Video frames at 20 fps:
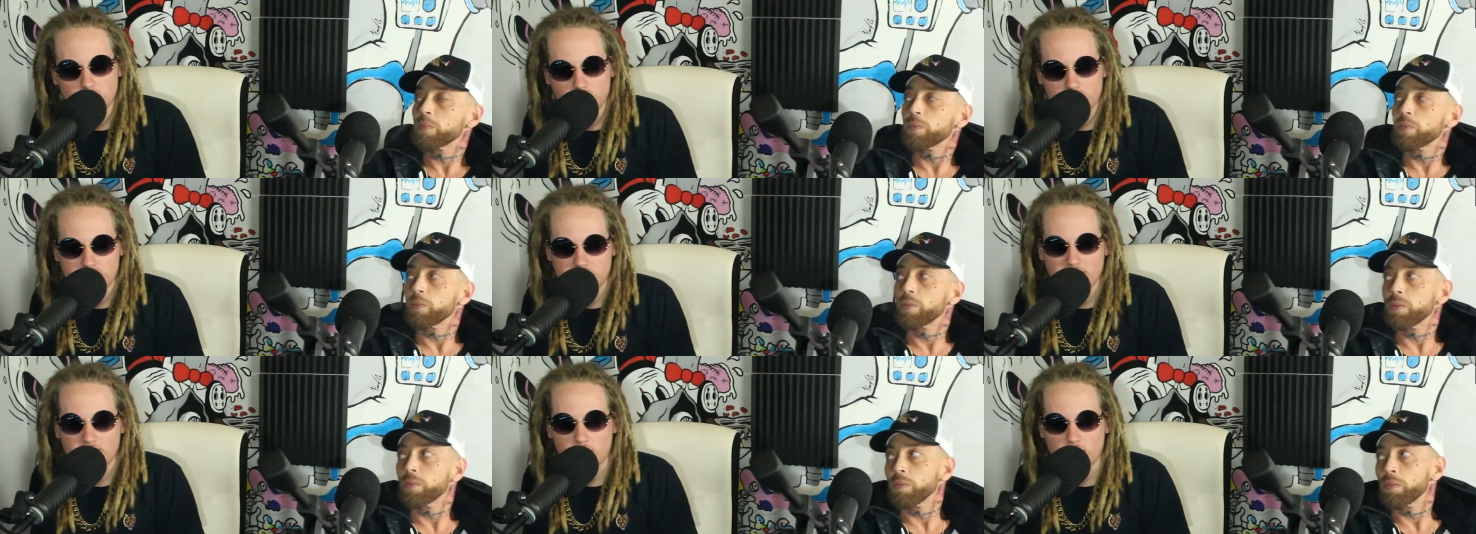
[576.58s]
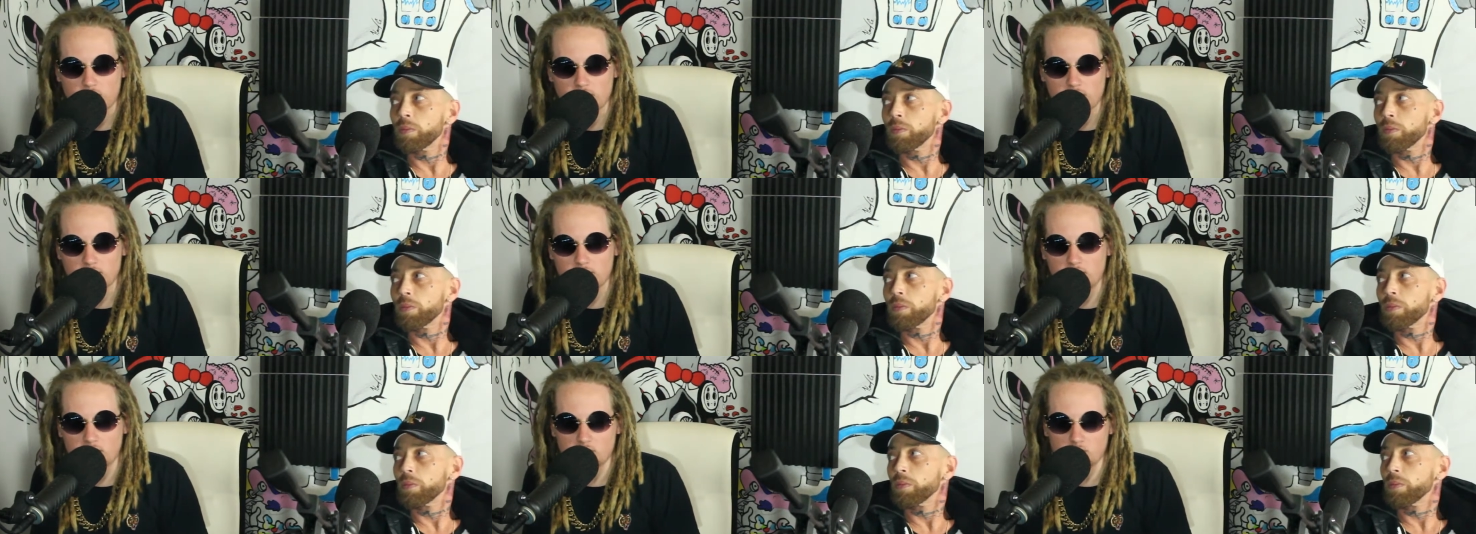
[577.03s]
Speaker 1: little
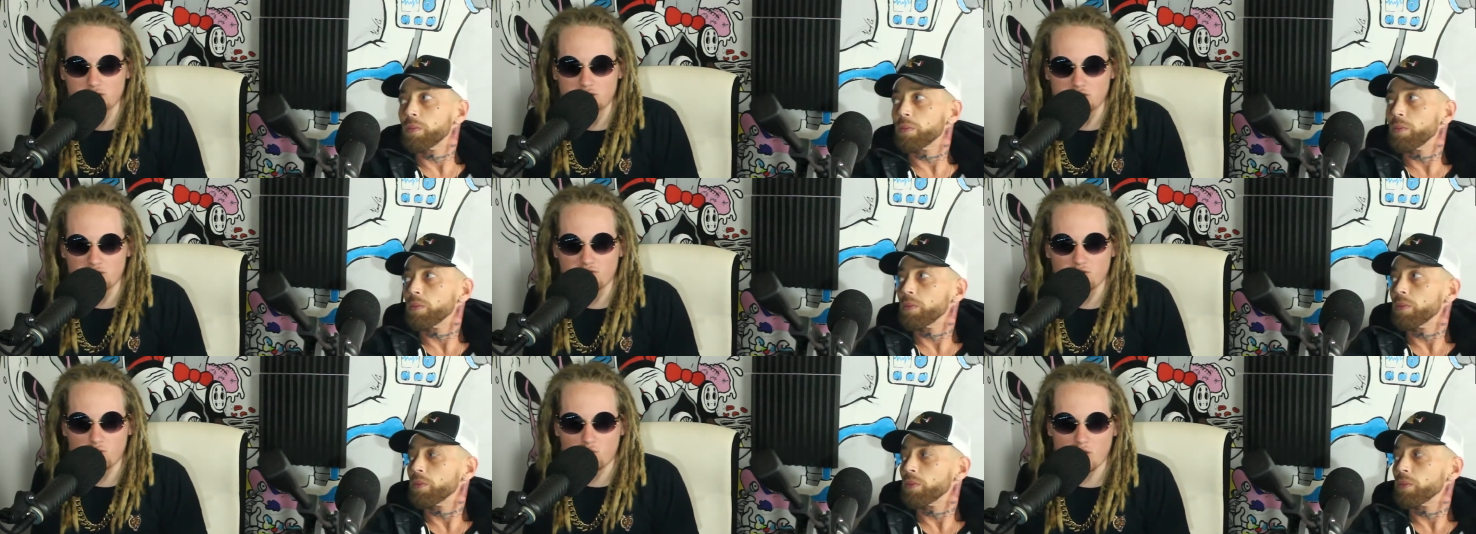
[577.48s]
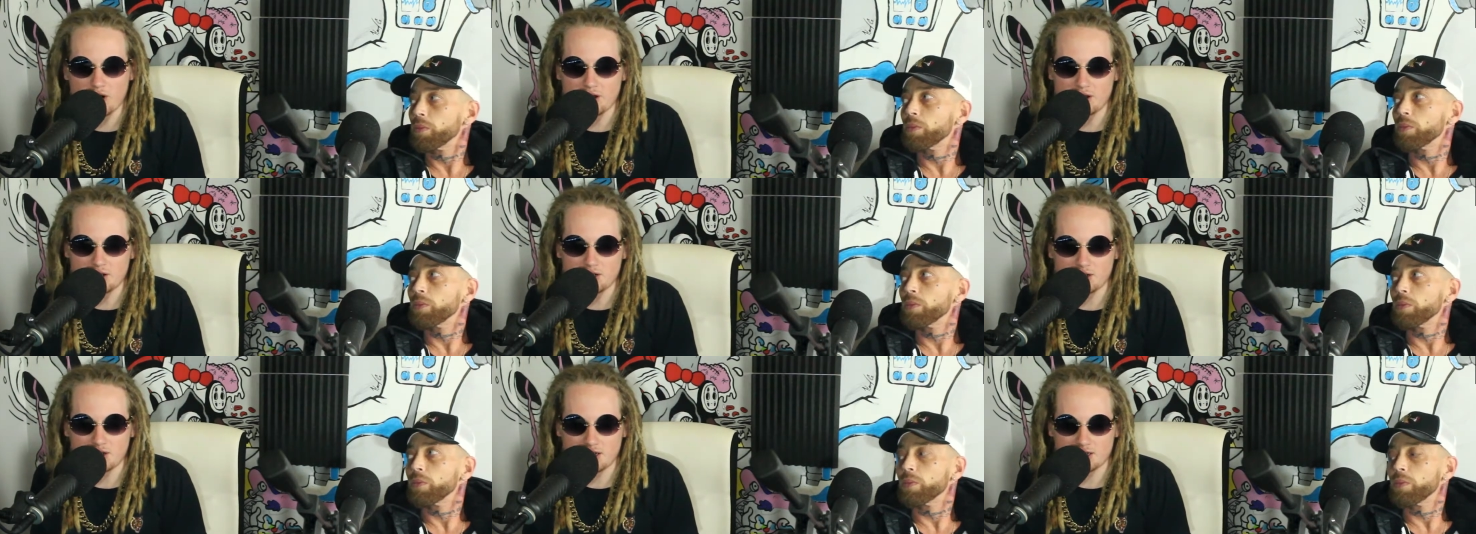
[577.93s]
different way
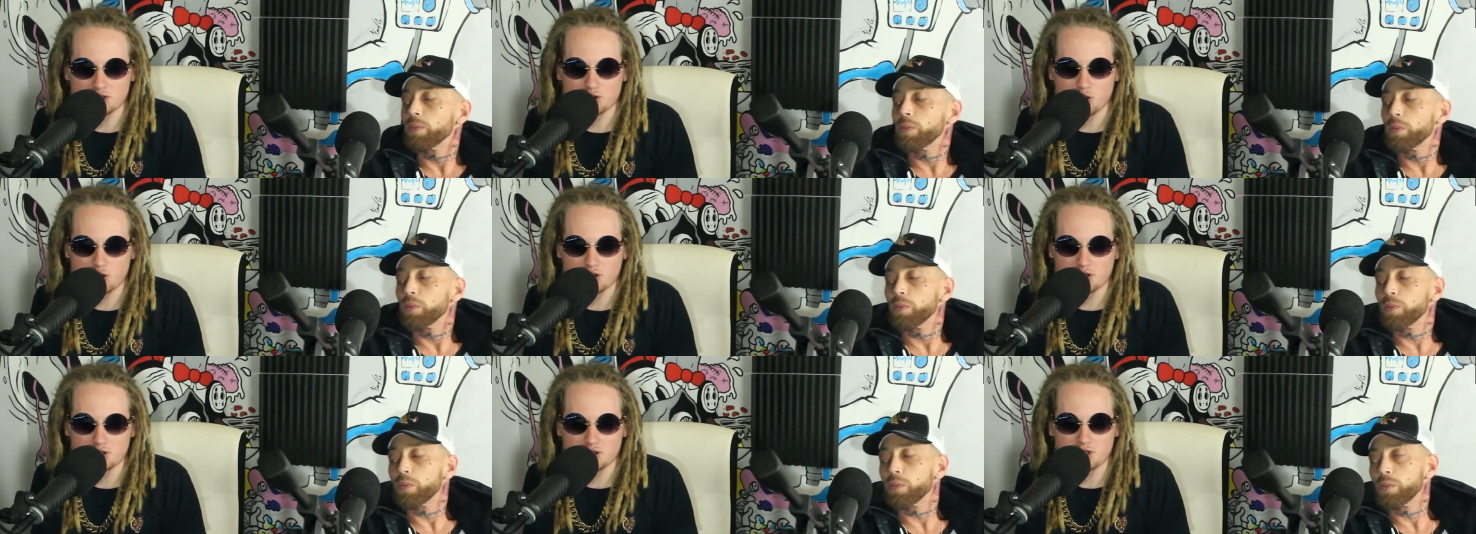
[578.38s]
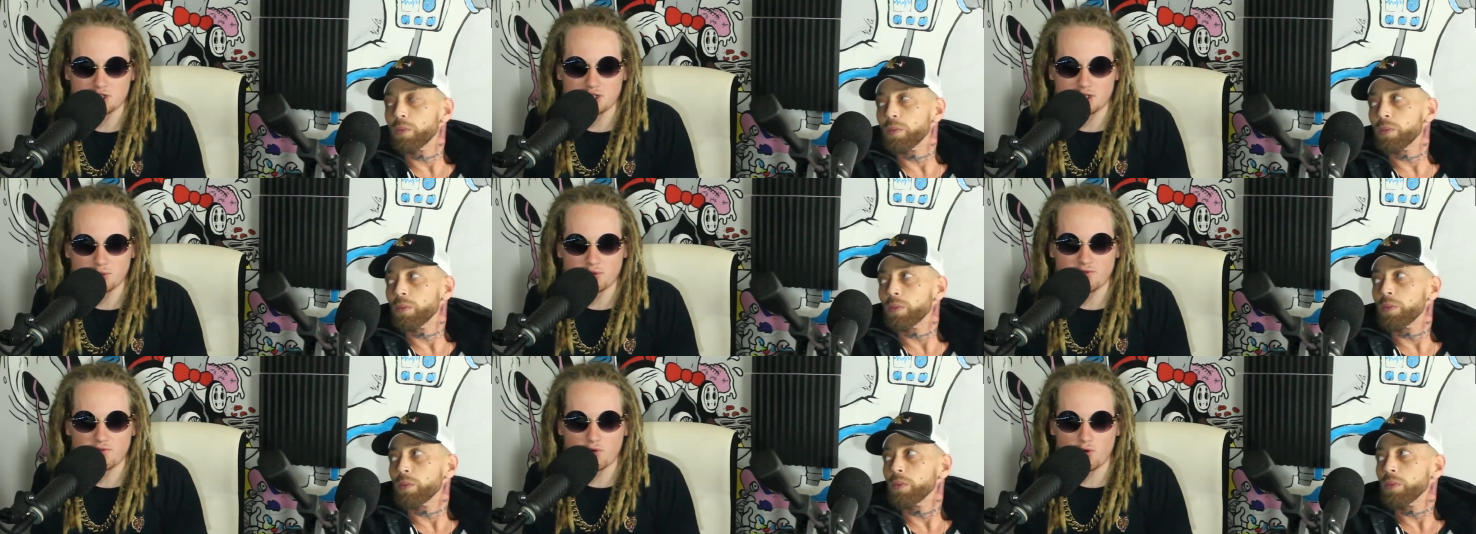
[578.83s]
than I started to see it
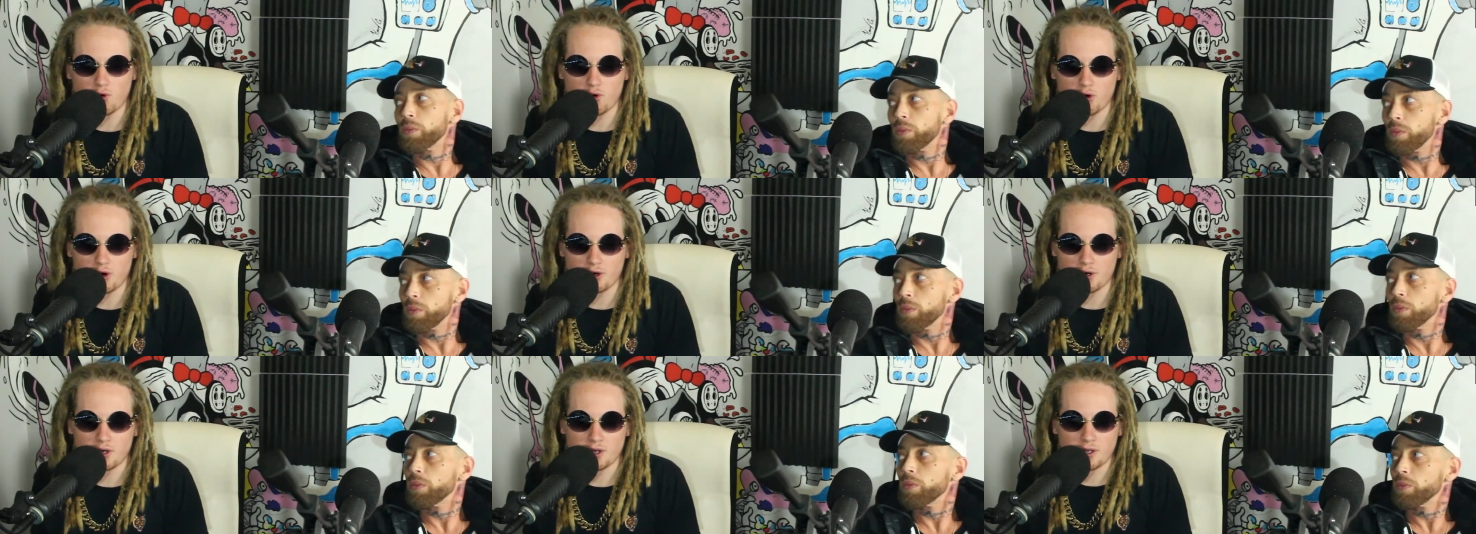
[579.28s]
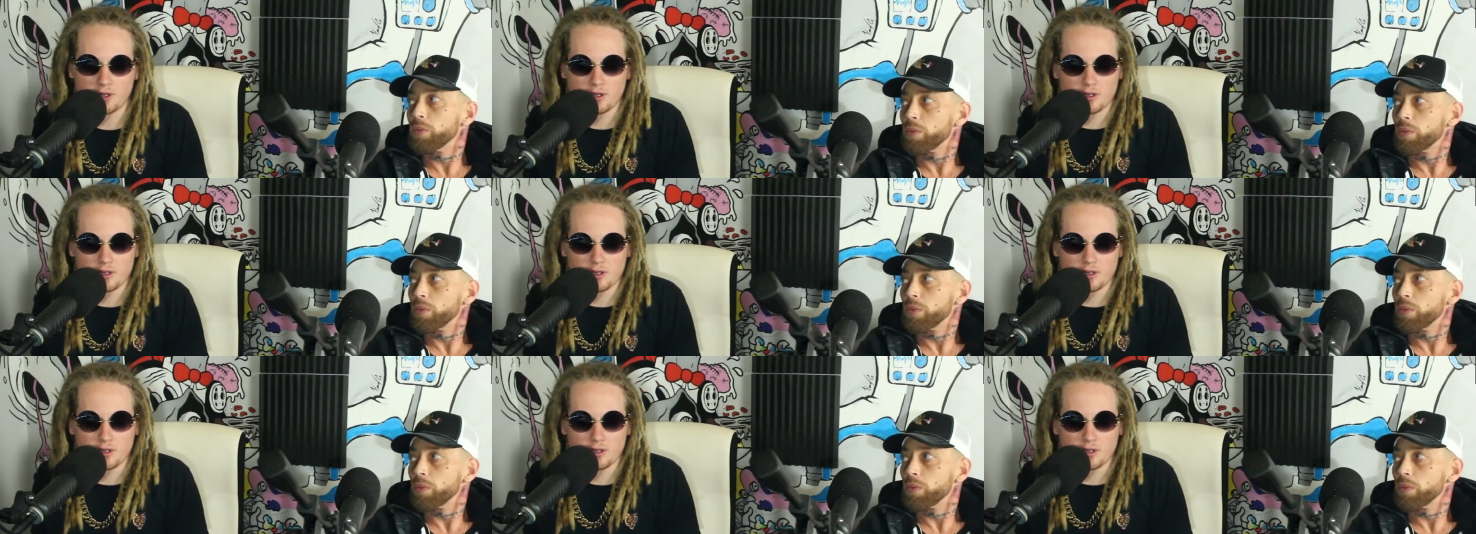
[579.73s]
before. And